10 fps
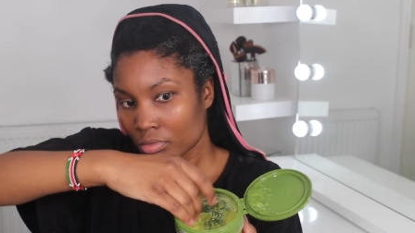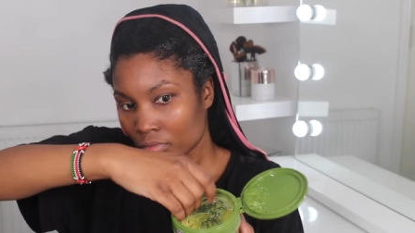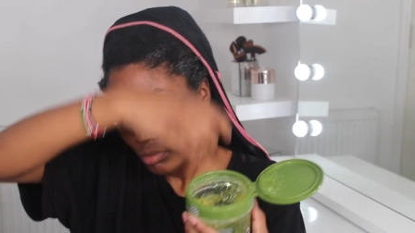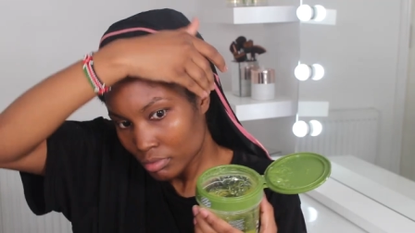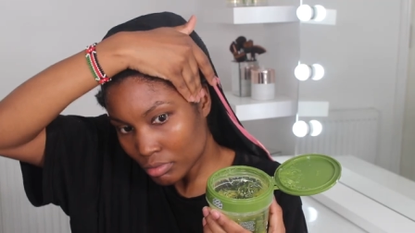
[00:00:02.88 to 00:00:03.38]
I
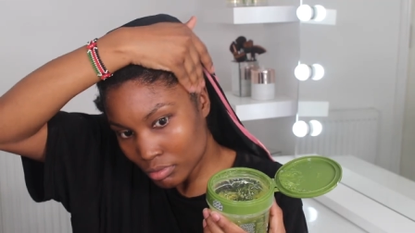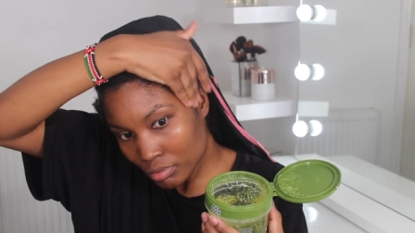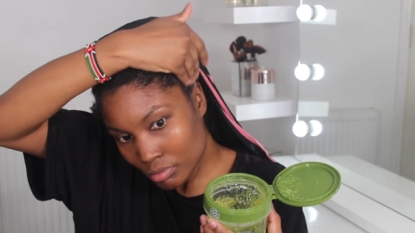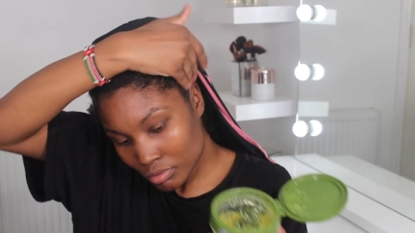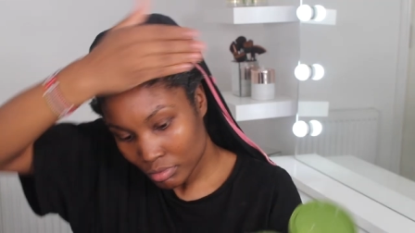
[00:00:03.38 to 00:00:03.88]
am
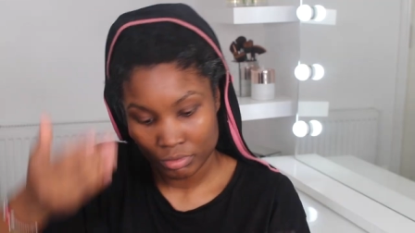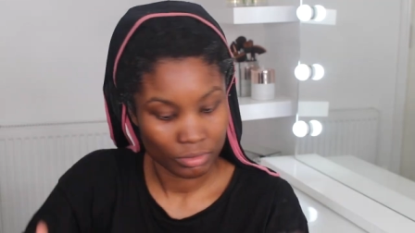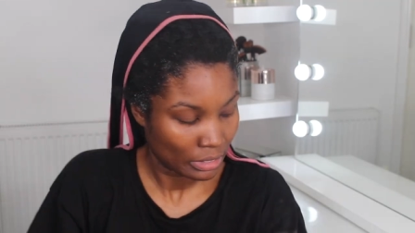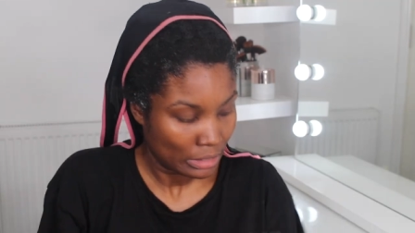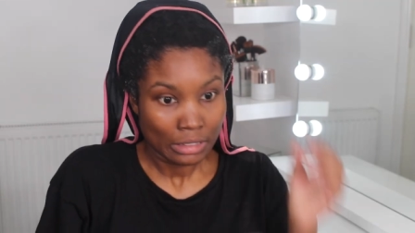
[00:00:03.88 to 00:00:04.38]
reviewing
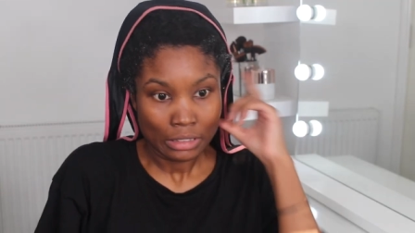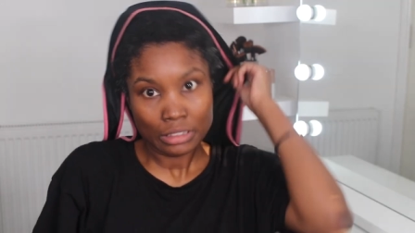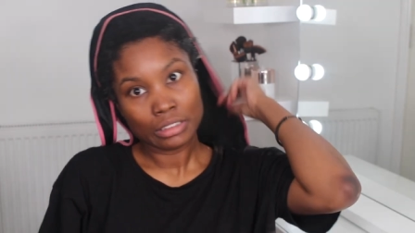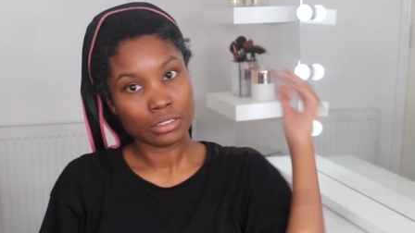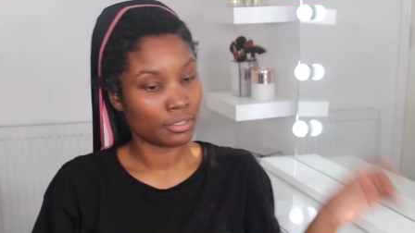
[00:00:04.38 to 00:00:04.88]
and
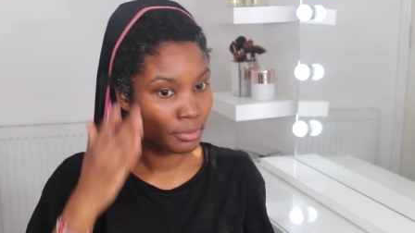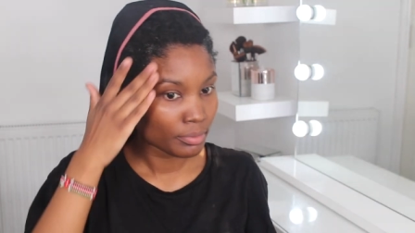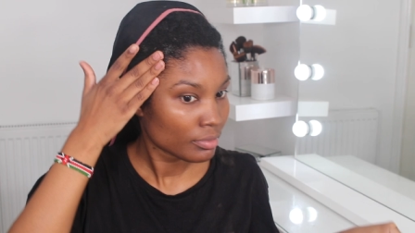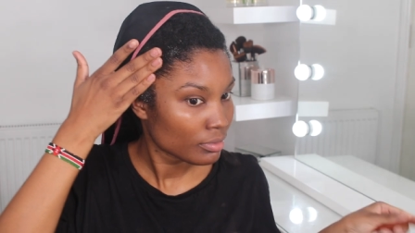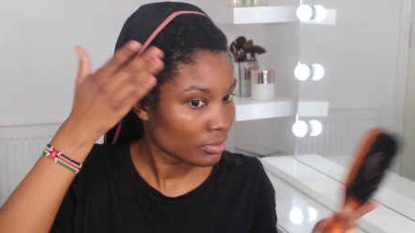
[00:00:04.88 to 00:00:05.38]
styling this
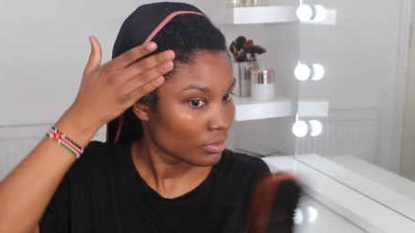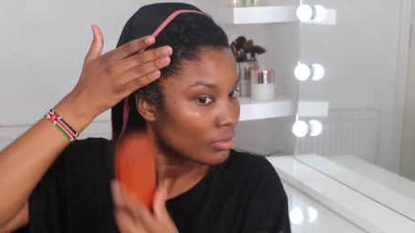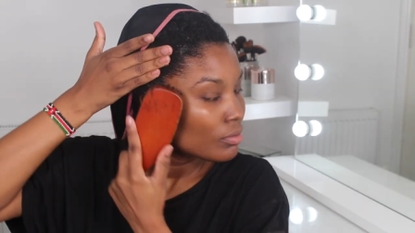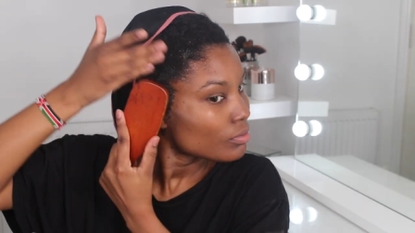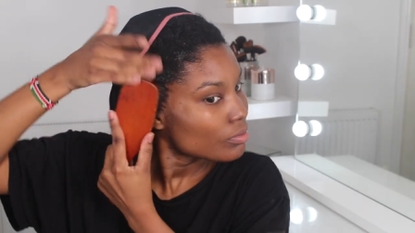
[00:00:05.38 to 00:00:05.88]
wig from
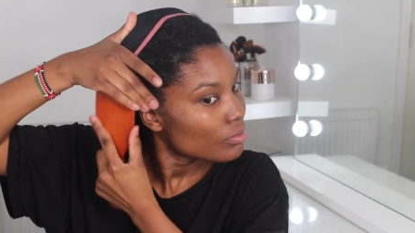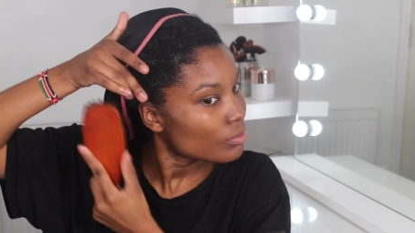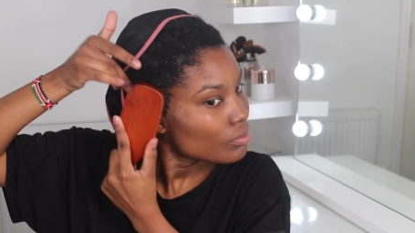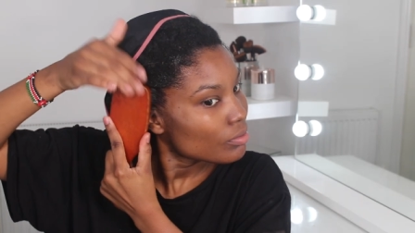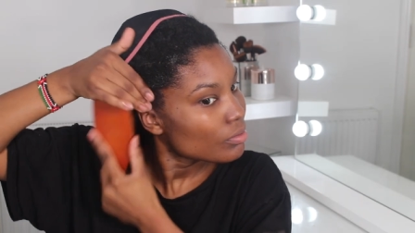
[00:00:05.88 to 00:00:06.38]
Youth
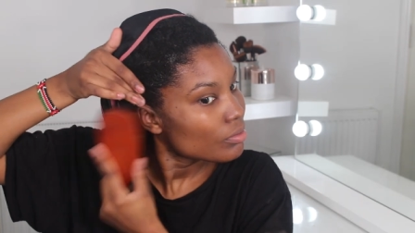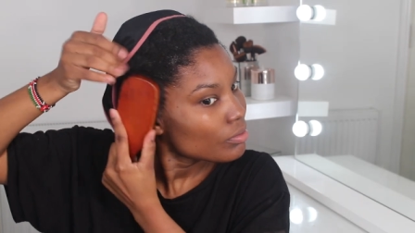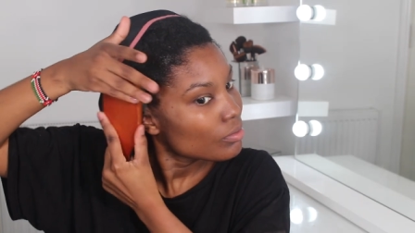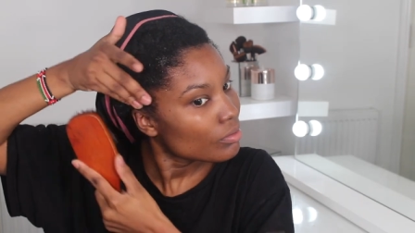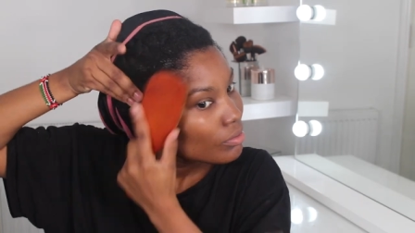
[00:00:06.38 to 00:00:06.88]
Beauty
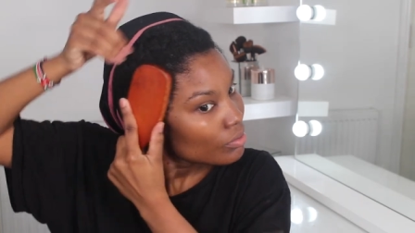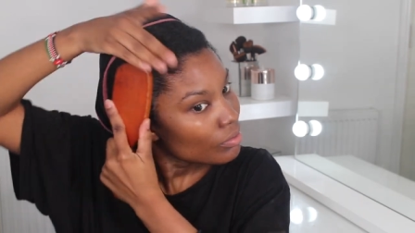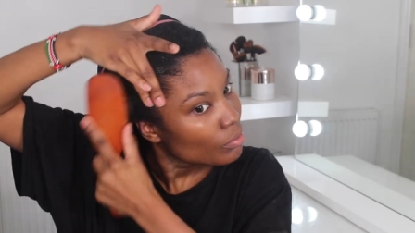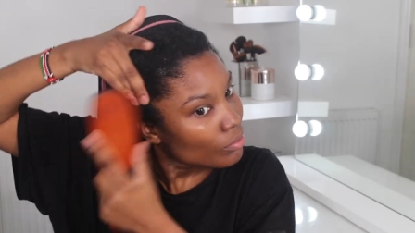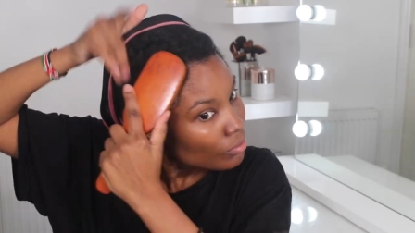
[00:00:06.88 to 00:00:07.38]
Hair. So
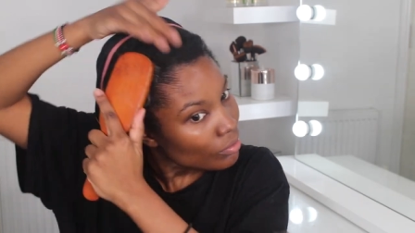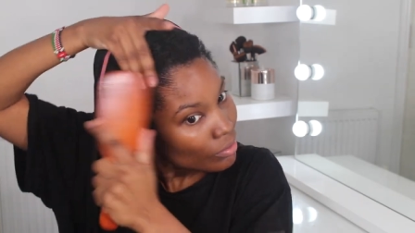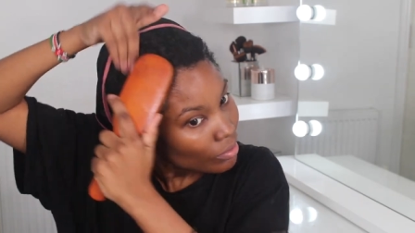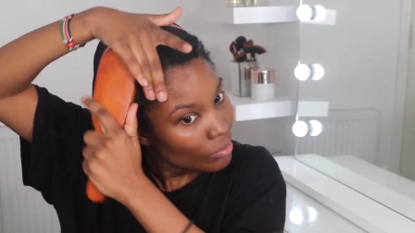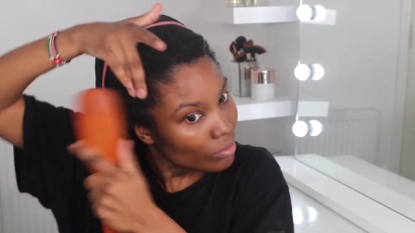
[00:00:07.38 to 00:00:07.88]
the first
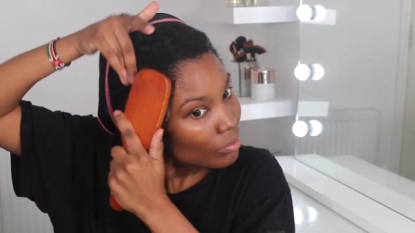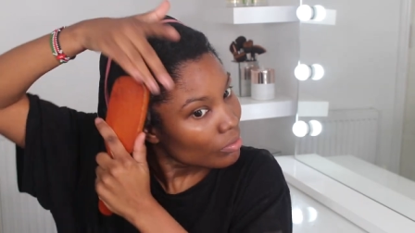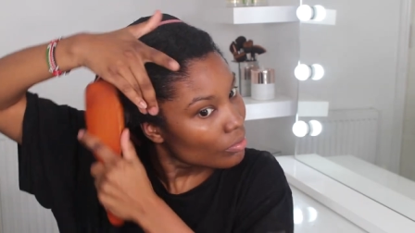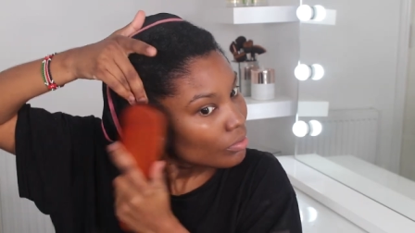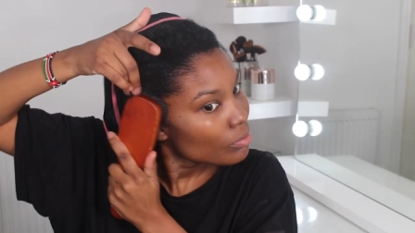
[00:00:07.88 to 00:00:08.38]
things first,
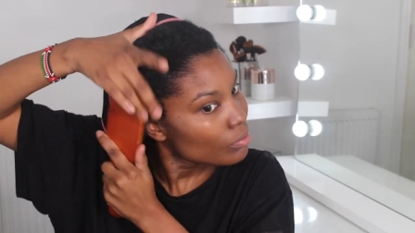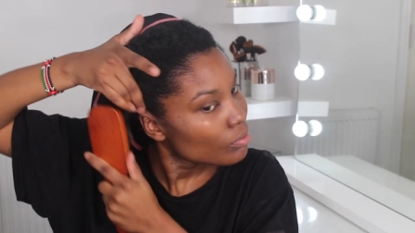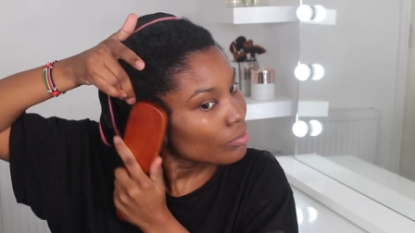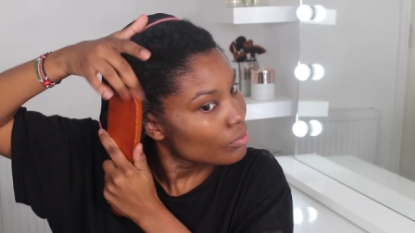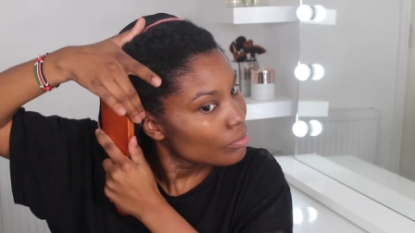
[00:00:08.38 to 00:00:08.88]
I honestly
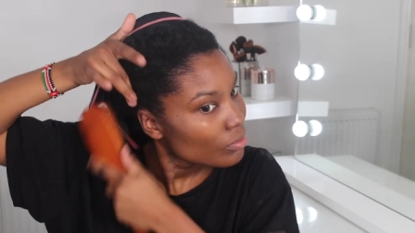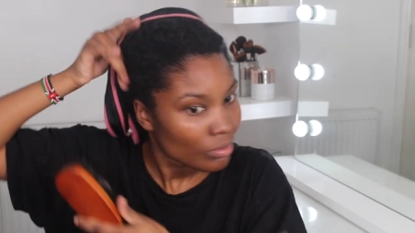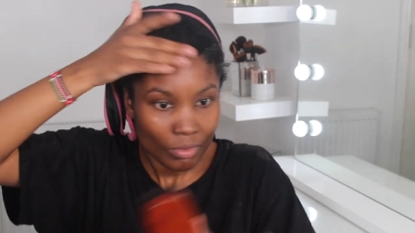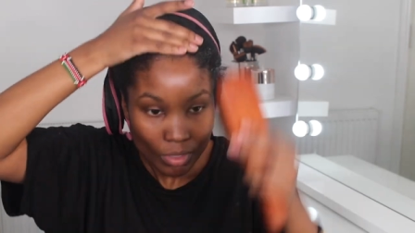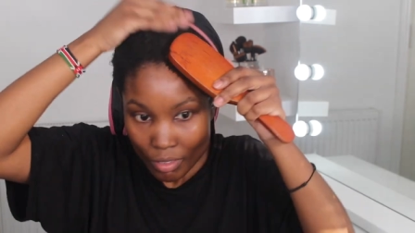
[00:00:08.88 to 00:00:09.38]
needed,
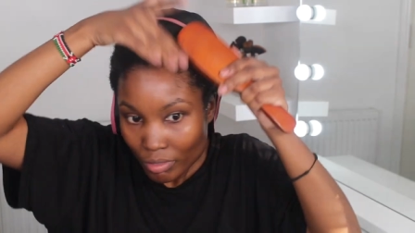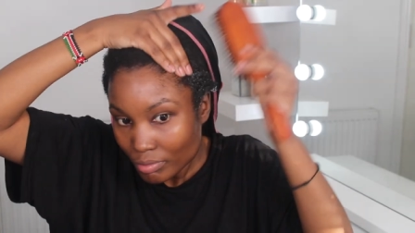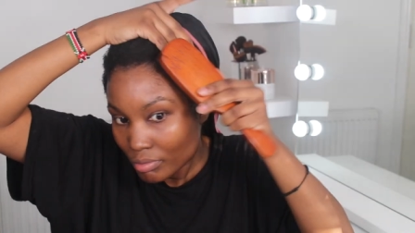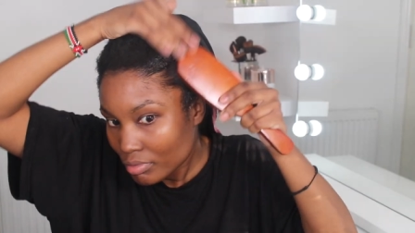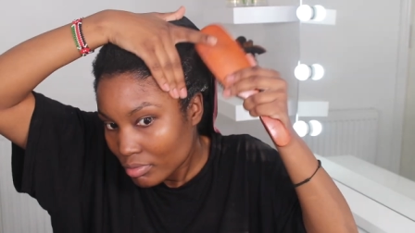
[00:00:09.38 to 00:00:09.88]

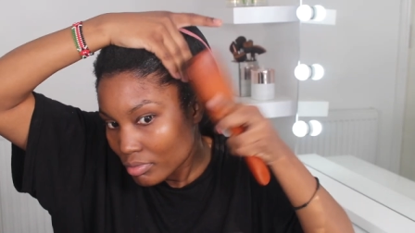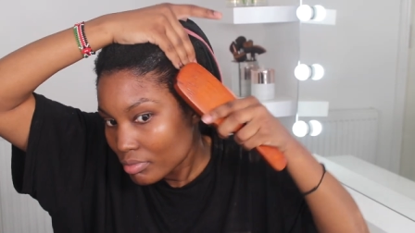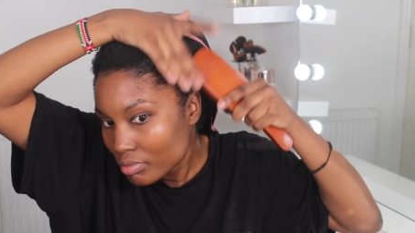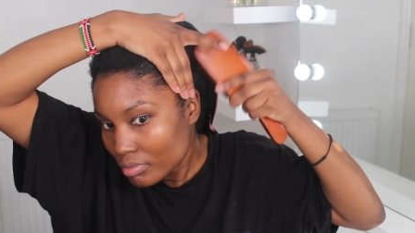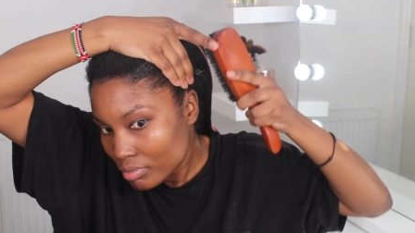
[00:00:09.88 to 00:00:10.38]
I've got
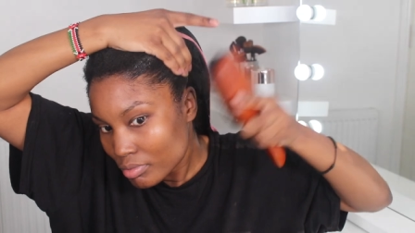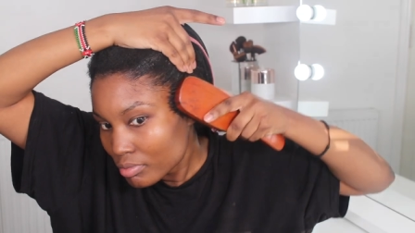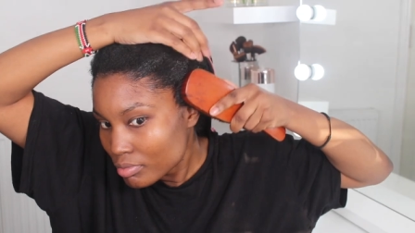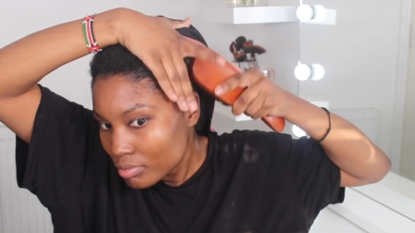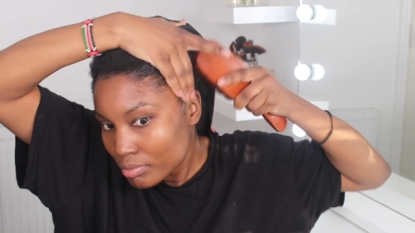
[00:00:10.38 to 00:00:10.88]
like a low
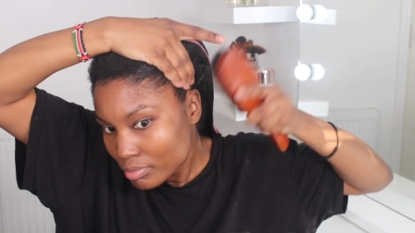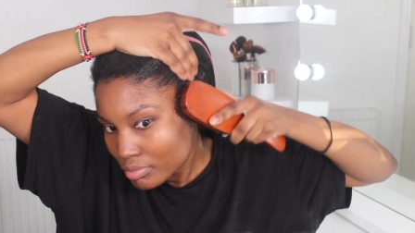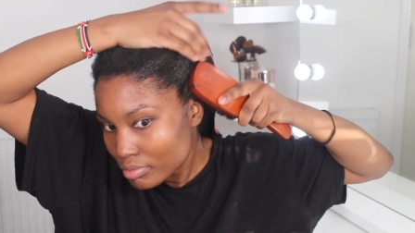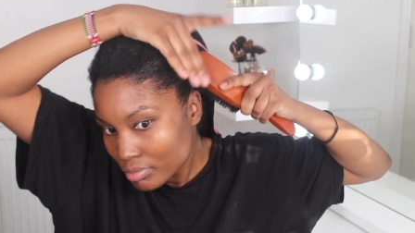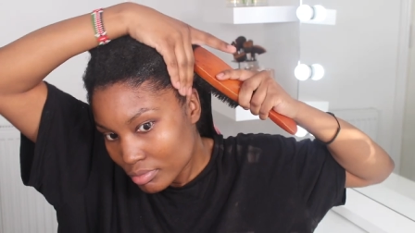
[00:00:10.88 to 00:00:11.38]
hairline,
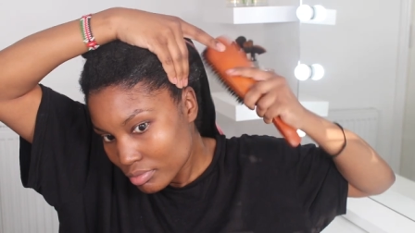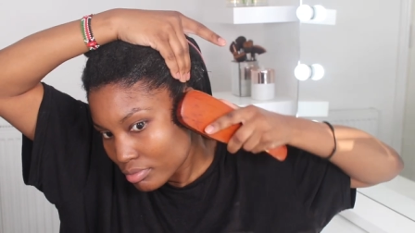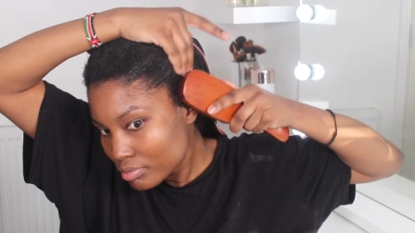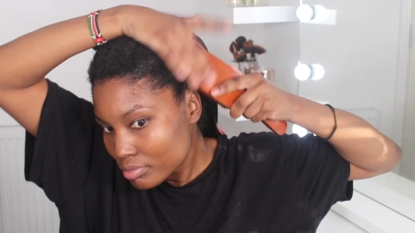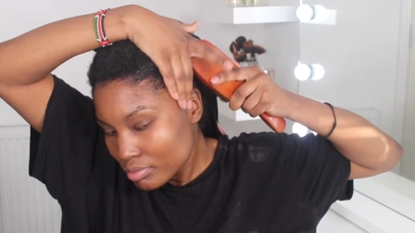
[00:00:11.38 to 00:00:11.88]
so I tried to